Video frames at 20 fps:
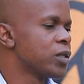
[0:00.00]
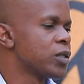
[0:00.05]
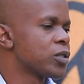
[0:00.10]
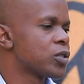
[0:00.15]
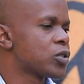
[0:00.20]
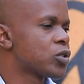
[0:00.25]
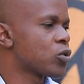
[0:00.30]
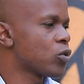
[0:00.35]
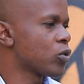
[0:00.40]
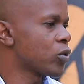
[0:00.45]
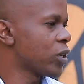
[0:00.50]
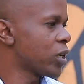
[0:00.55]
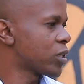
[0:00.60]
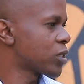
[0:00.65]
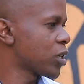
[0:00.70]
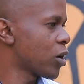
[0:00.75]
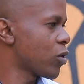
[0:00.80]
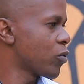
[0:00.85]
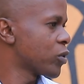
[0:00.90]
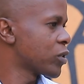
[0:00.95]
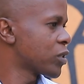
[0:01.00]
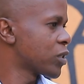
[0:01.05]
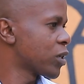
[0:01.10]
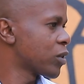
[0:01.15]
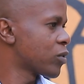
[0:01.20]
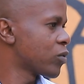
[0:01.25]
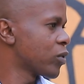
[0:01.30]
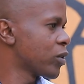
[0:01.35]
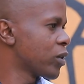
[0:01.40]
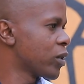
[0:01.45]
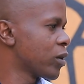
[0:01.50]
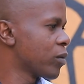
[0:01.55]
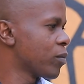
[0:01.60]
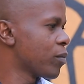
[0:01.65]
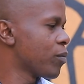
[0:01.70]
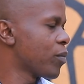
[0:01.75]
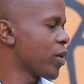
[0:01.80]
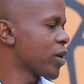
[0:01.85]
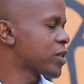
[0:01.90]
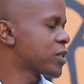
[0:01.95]
So that's how we start with them.
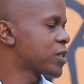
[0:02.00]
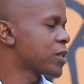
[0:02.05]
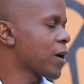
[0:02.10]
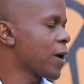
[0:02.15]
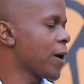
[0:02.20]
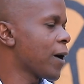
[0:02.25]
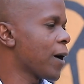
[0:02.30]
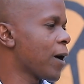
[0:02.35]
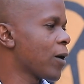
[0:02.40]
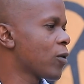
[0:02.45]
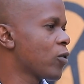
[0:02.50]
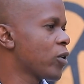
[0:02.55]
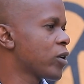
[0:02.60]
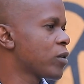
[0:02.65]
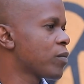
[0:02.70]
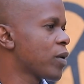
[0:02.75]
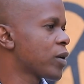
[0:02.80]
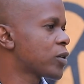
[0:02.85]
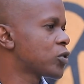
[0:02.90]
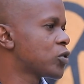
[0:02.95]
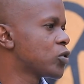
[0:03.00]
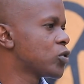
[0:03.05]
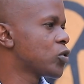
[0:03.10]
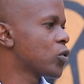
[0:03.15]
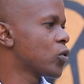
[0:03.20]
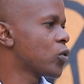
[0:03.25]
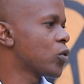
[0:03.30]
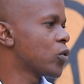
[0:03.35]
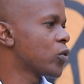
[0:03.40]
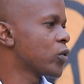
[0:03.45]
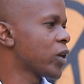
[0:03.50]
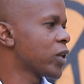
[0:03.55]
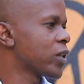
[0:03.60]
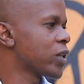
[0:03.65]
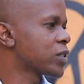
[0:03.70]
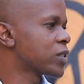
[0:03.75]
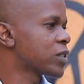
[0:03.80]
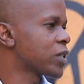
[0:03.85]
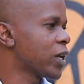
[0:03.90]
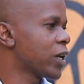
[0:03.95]
But going back to the other
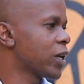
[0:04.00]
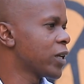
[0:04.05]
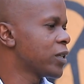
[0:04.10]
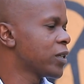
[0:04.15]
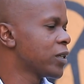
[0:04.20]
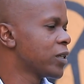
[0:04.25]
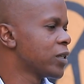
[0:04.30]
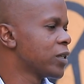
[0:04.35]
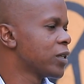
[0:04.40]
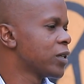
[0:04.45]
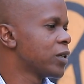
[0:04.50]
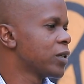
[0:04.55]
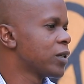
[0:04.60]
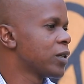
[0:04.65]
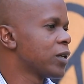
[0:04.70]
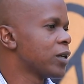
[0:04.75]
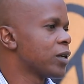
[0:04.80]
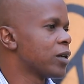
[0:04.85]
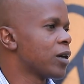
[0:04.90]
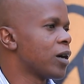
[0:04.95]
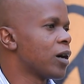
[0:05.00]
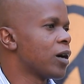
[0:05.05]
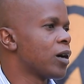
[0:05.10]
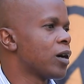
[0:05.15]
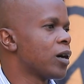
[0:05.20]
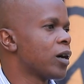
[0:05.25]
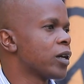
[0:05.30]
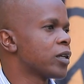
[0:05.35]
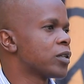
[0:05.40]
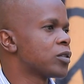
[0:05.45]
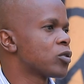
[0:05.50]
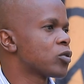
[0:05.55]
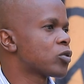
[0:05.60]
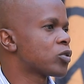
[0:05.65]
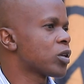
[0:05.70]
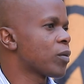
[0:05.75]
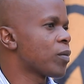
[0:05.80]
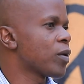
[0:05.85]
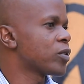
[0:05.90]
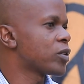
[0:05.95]
side, I talked
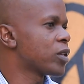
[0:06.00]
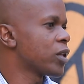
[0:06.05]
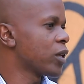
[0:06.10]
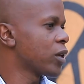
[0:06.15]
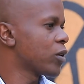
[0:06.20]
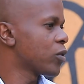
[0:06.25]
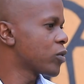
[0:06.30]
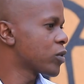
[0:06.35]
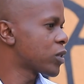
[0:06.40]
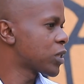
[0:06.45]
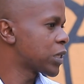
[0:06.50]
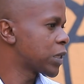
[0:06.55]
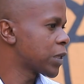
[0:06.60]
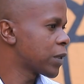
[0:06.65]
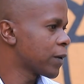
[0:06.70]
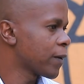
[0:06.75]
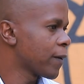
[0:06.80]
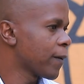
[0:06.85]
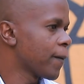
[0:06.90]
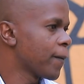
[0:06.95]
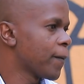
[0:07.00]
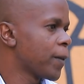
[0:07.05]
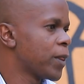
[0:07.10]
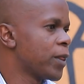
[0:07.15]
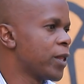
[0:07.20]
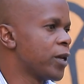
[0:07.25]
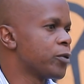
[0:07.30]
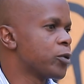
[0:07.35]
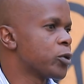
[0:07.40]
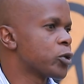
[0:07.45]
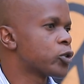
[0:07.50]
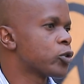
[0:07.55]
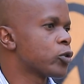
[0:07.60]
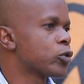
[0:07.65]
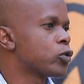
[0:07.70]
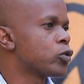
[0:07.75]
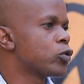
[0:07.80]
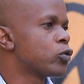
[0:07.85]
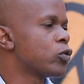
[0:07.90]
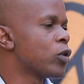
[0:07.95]
about the health. Then we also
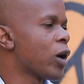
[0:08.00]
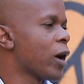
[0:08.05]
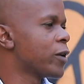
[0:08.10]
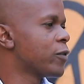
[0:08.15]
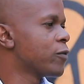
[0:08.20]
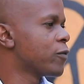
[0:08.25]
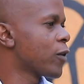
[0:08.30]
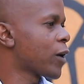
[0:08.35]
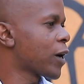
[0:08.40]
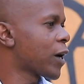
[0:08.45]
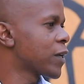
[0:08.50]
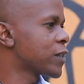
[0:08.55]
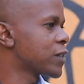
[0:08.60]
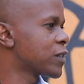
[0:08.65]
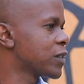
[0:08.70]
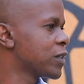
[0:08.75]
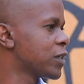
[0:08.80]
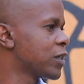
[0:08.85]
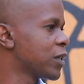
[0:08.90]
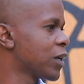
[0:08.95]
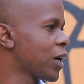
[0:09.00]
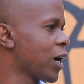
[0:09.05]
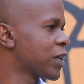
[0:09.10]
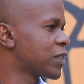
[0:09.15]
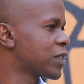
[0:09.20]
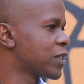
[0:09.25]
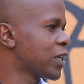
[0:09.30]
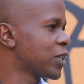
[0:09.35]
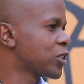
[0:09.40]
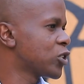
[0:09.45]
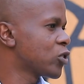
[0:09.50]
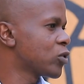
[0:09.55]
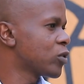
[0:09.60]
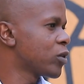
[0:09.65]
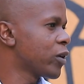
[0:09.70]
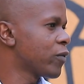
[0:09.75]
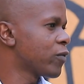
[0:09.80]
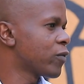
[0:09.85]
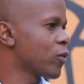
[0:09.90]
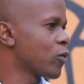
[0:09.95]
do advocacy at national
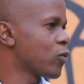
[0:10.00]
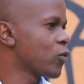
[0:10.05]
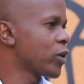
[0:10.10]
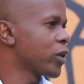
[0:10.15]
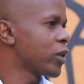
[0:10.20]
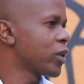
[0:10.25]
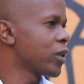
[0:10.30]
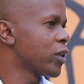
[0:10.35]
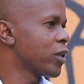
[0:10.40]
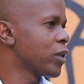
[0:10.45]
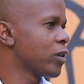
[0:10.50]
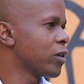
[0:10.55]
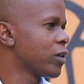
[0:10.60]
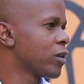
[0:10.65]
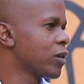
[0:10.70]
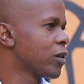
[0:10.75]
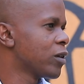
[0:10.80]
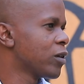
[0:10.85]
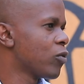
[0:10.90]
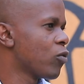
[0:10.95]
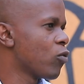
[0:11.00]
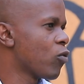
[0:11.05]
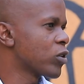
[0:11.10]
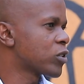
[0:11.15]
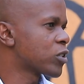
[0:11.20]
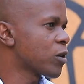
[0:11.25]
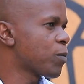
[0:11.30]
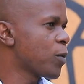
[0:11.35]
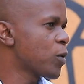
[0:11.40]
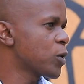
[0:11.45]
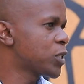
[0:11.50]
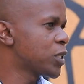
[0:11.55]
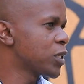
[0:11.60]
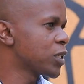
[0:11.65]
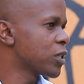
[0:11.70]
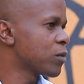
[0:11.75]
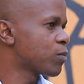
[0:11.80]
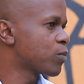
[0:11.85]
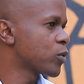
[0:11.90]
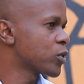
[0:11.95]
level. We were supporting
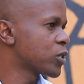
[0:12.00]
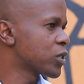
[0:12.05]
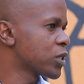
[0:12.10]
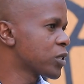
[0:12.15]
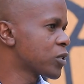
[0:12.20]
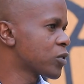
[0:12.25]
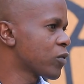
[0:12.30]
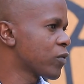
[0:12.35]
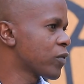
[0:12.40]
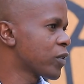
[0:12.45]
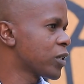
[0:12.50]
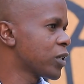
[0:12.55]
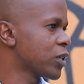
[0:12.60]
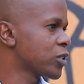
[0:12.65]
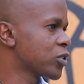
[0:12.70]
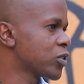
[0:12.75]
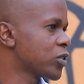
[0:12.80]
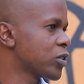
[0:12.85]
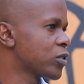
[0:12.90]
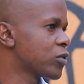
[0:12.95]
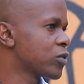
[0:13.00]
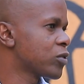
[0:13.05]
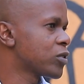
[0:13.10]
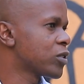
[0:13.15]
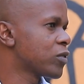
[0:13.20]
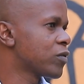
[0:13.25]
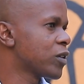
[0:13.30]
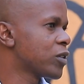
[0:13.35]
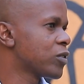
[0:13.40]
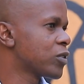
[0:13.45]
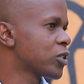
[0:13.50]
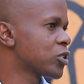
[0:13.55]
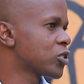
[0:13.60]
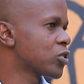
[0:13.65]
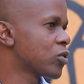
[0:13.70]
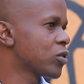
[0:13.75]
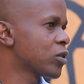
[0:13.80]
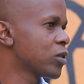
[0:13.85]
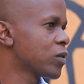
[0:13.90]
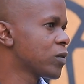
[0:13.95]
the process of the National Inclusive
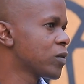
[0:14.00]
Education